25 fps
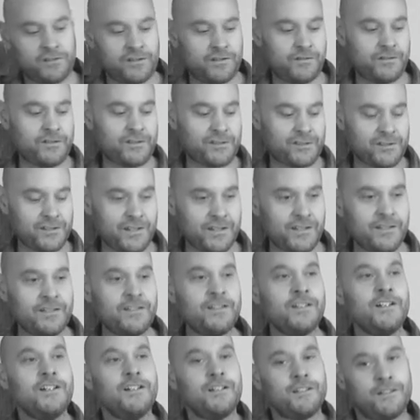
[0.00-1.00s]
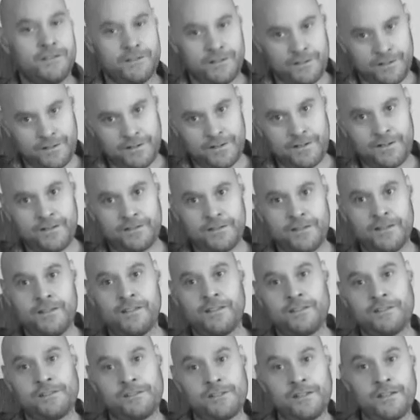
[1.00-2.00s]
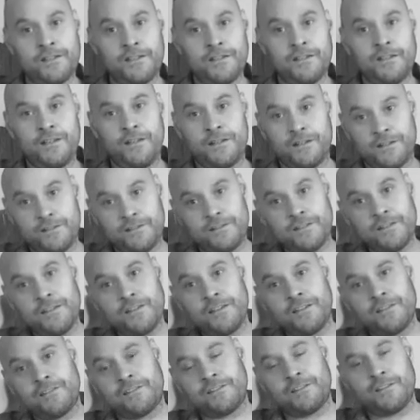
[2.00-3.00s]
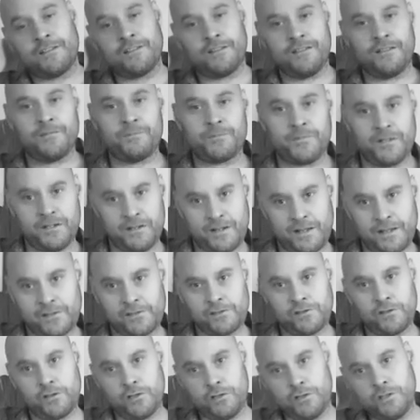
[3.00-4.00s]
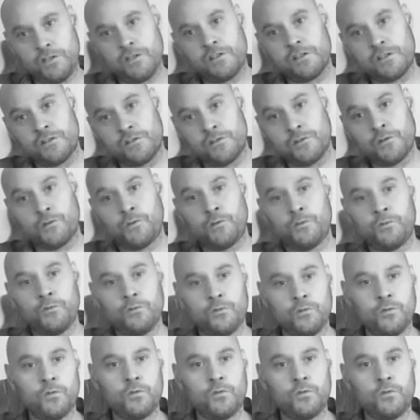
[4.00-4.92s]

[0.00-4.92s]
So you got the C, da da da da da da da, but I say I know,